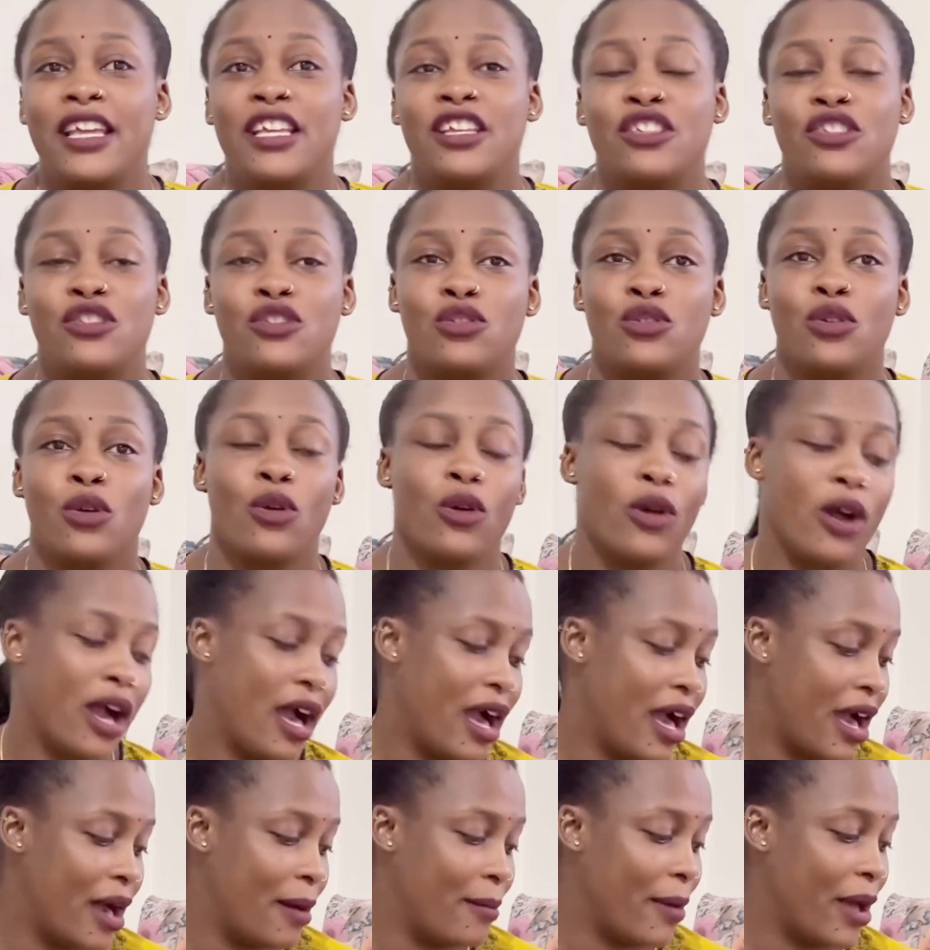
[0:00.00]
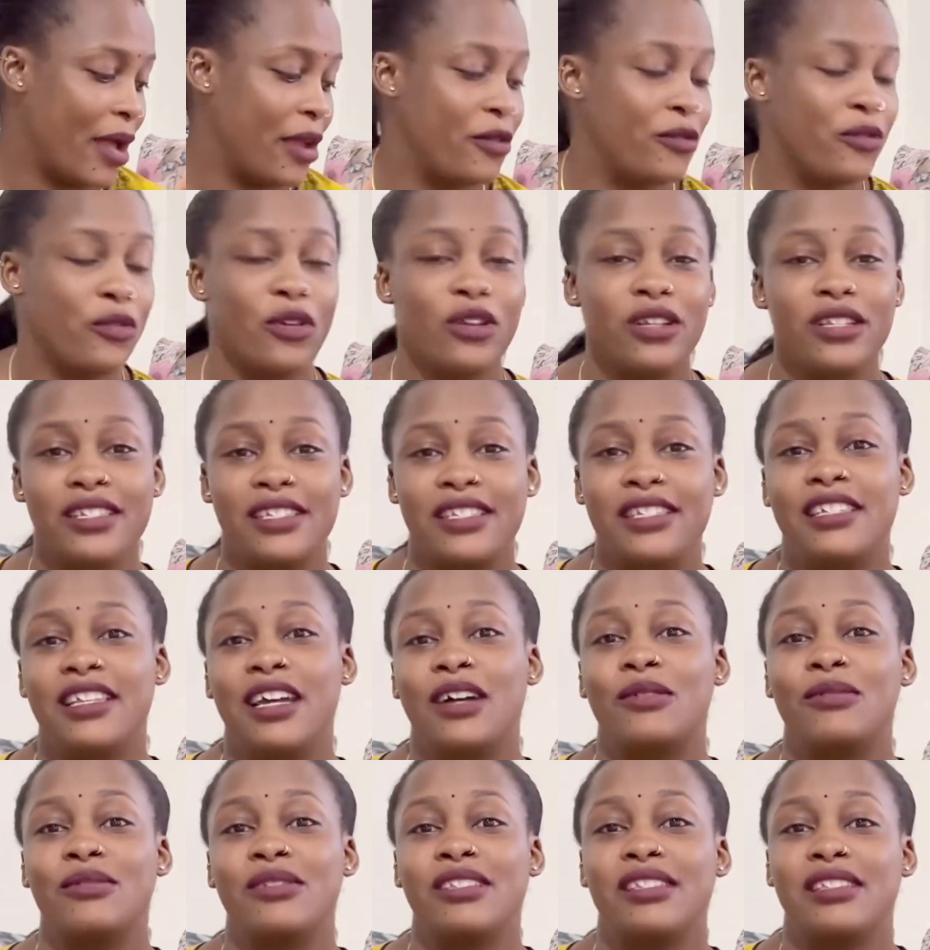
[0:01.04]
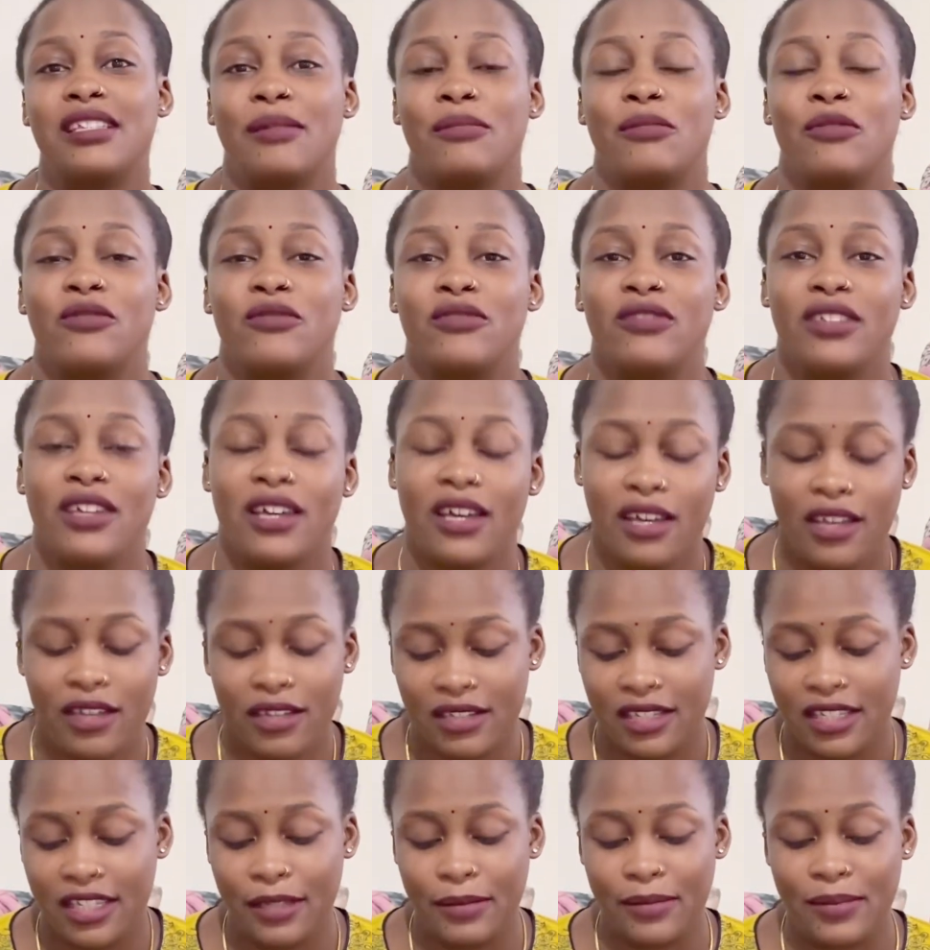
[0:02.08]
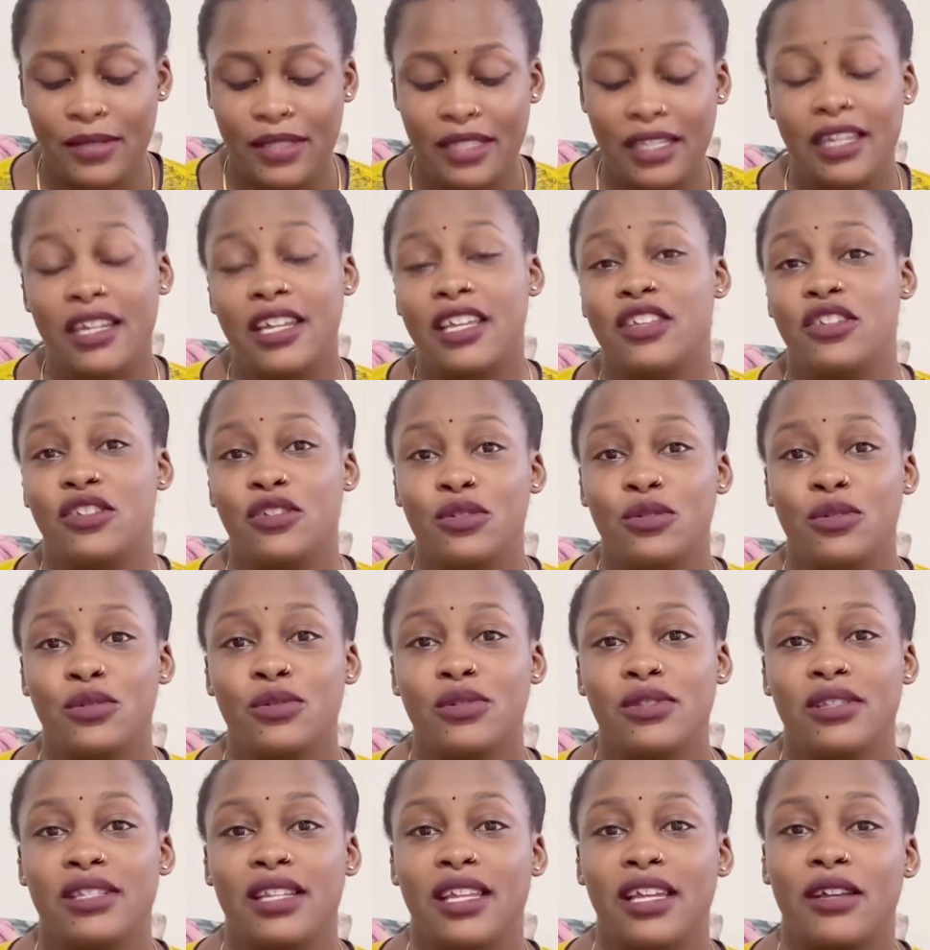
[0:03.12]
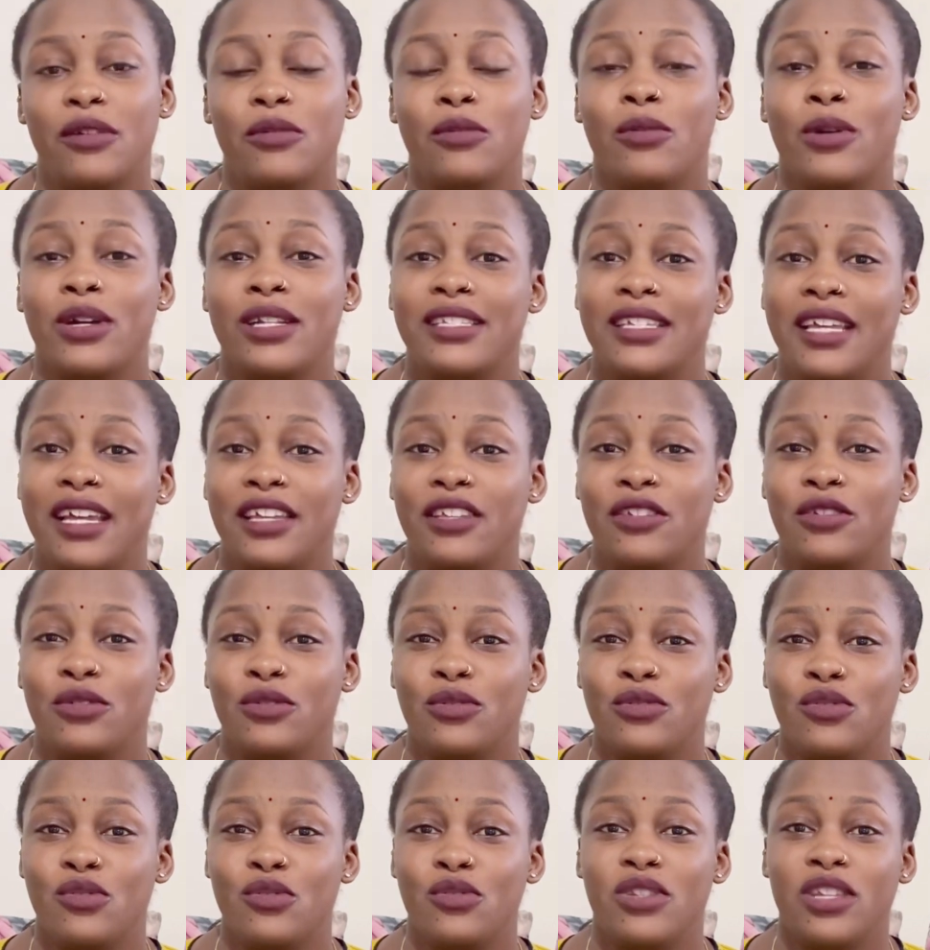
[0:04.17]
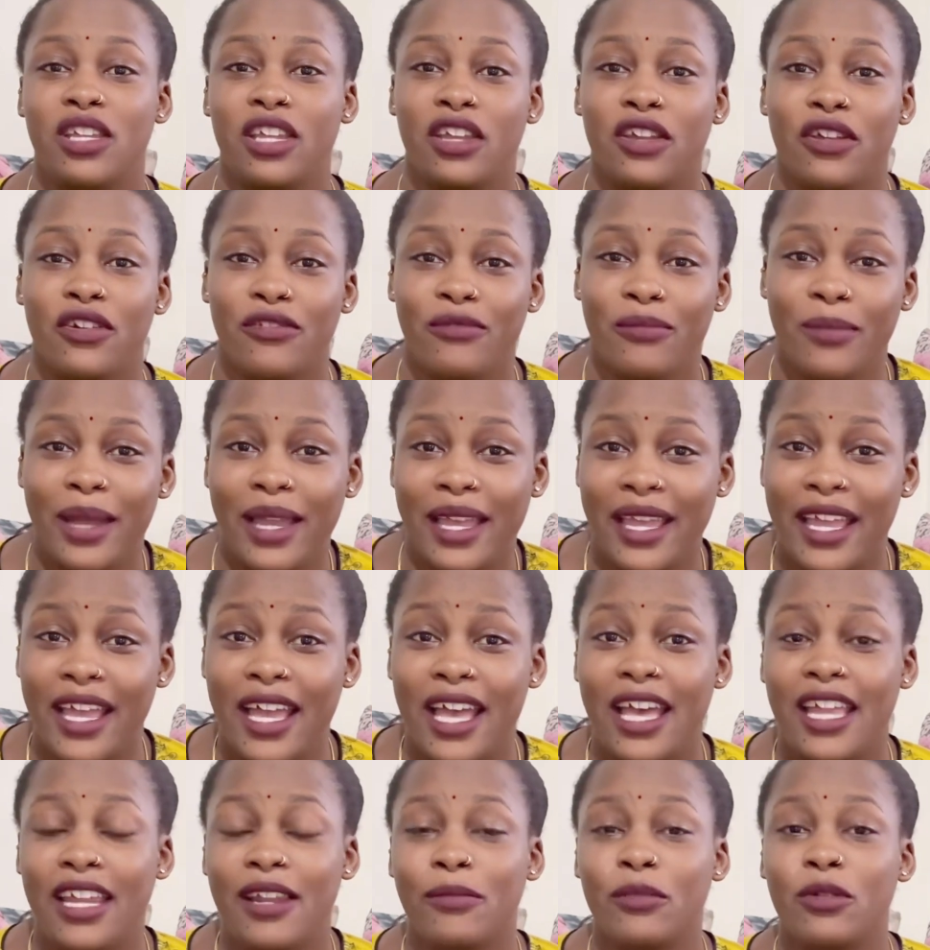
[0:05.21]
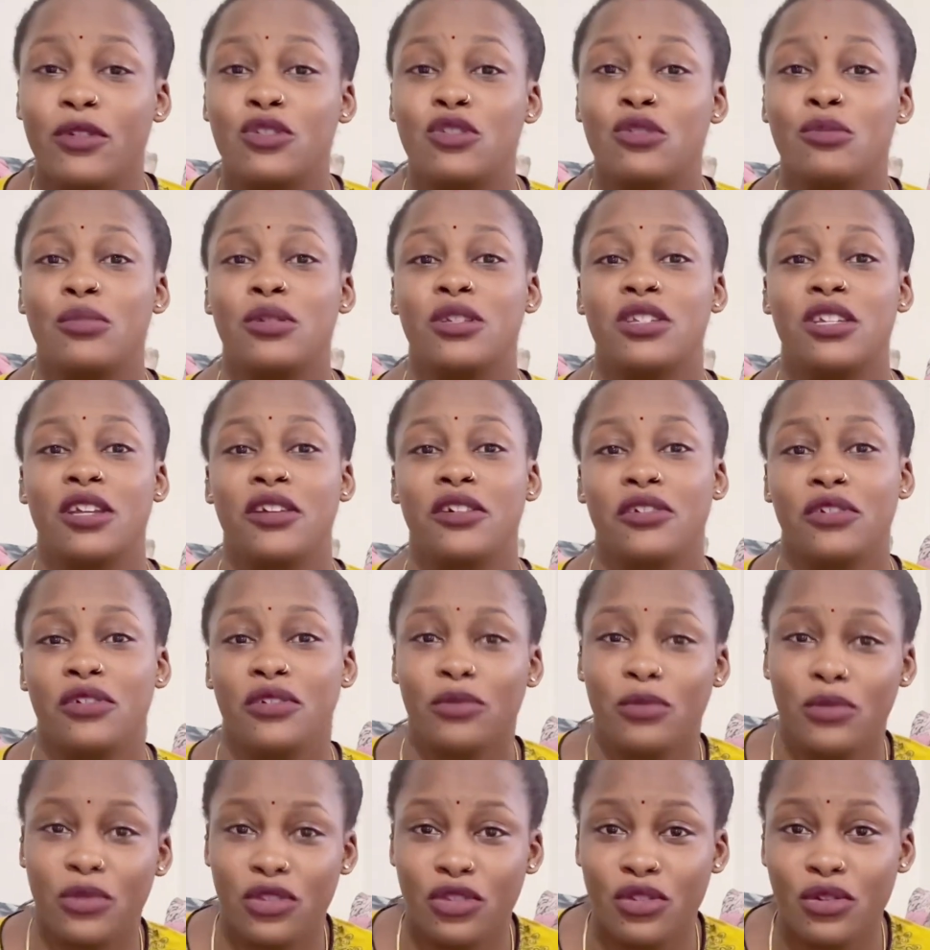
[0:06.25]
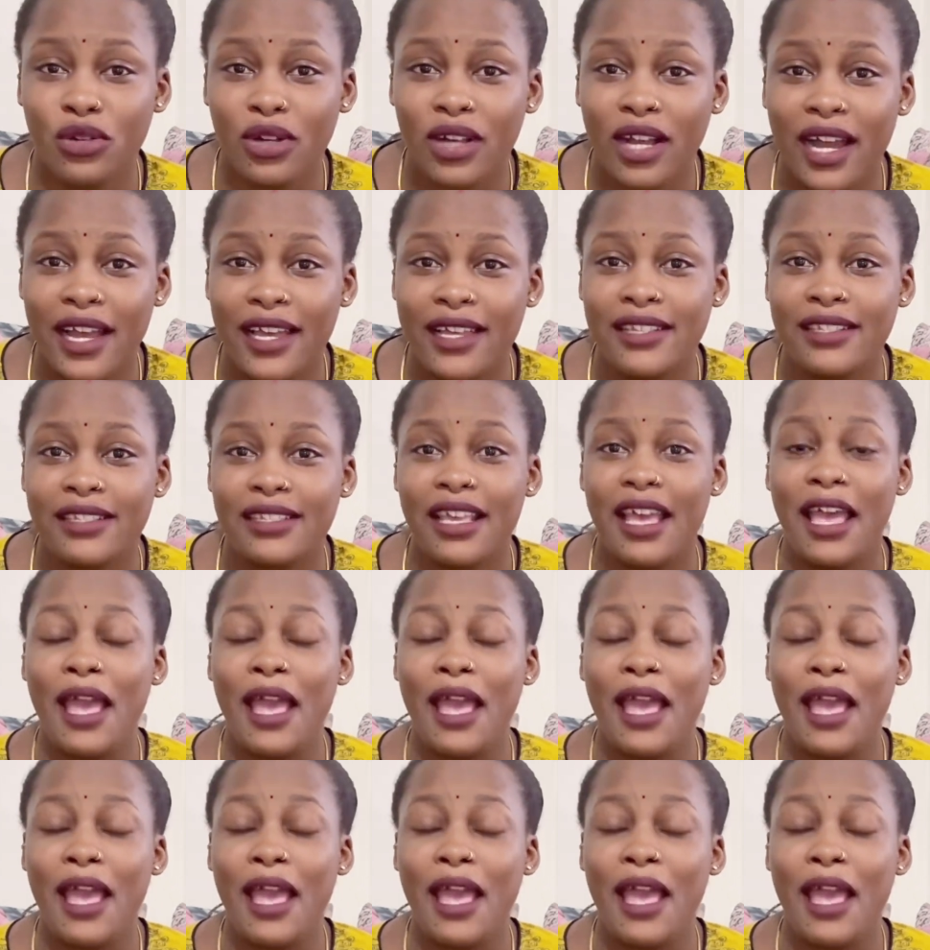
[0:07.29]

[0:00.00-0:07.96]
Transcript: So I wrote down some of the tips that I use, like what I use to take care of my hair, and I'm going to be sharing with you guys.